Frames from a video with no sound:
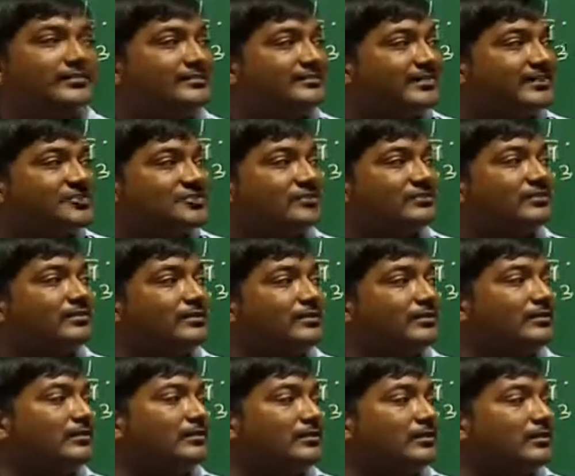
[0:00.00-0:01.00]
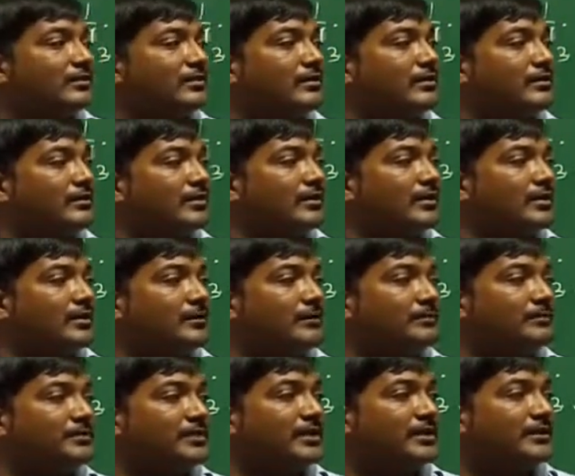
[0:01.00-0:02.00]
these sessions are,
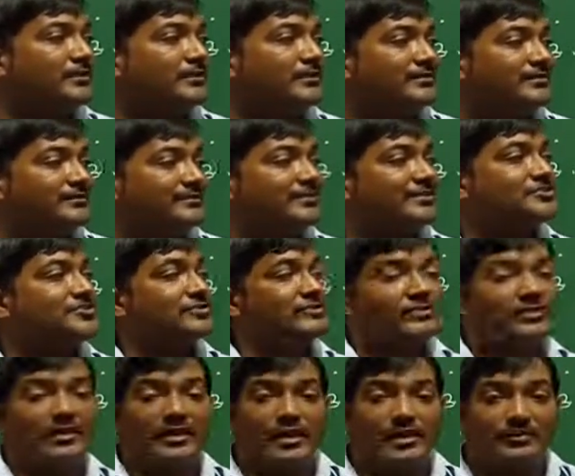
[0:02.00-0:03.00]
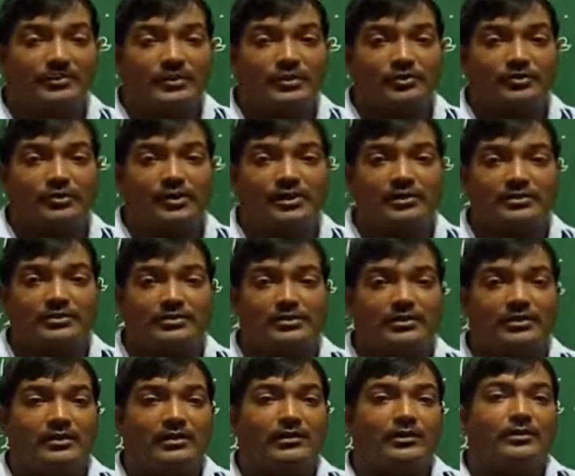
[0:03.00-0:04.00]
I'm thinking that these sessions are helping you a lot.
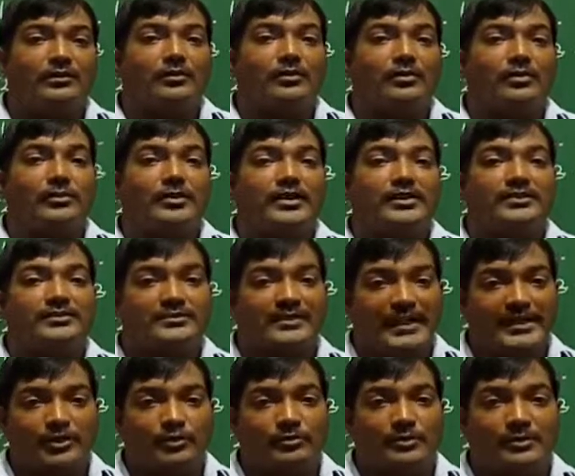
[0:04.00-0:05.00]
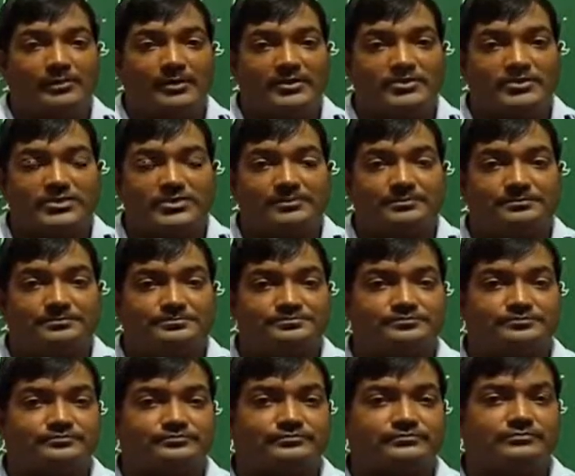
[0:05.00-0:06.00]
Okay, thank you very much.
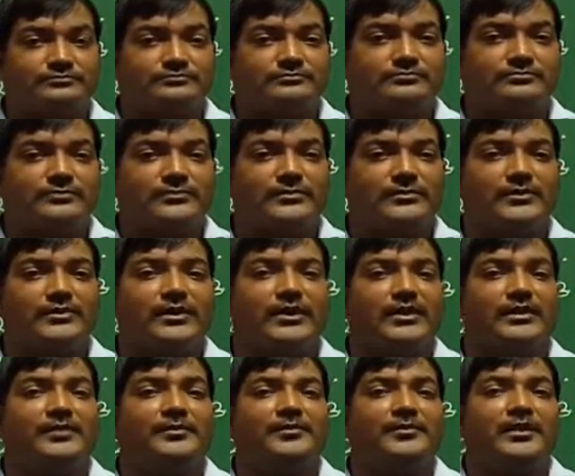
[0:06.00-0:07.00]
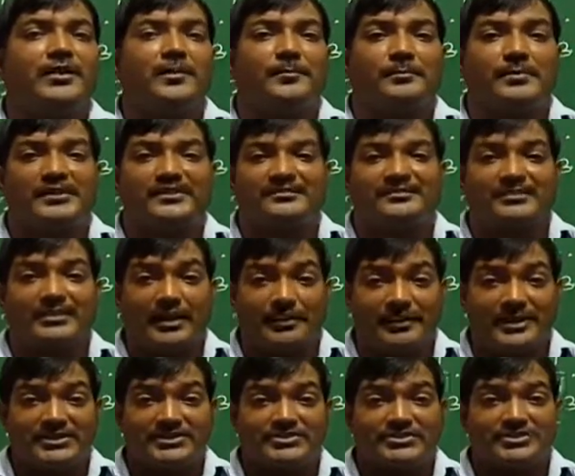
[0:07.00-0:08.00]
And please
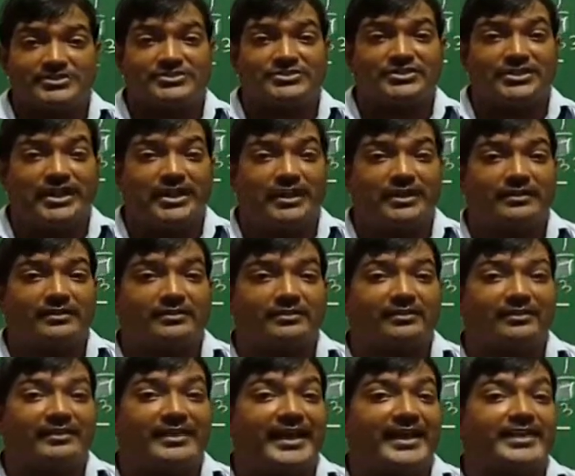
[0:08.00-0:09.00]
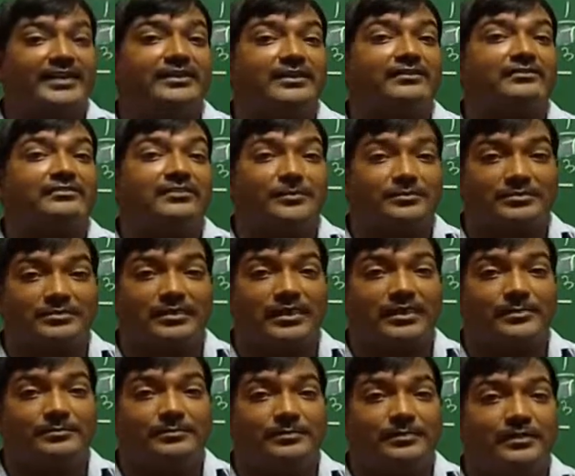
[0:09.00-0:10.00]
comment, share, like, and
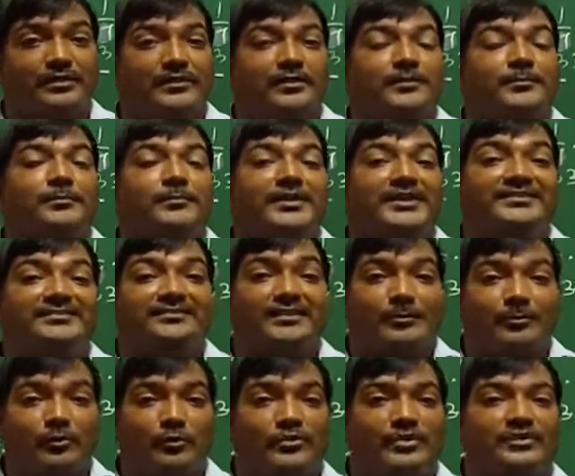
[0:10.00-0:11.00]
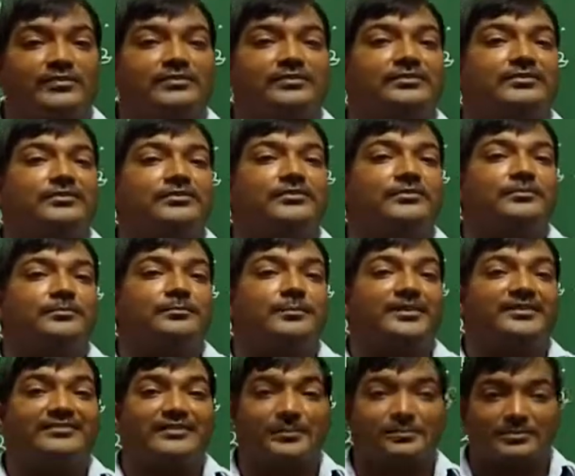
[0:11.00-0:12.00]
subscribe. Please support us
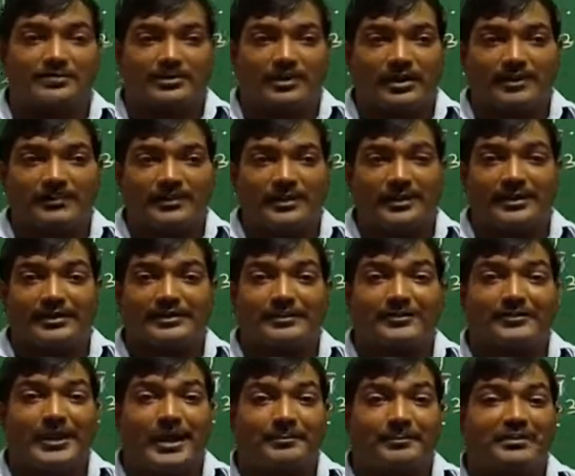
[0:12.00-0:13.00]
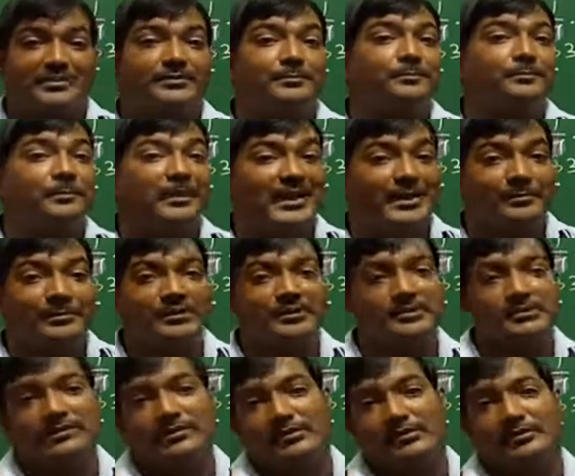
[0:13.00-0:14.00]
by subscribing and tapping the bell
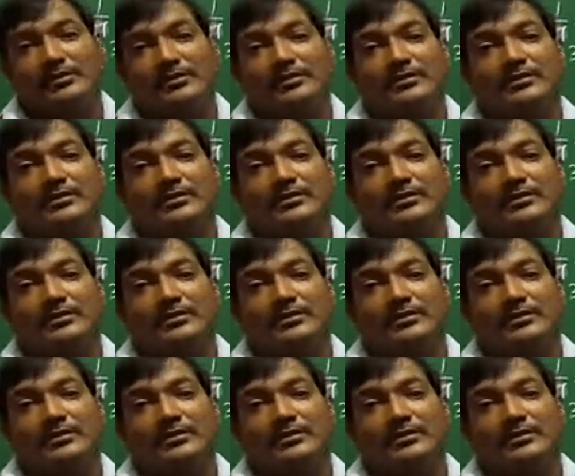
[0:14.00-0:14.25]
button.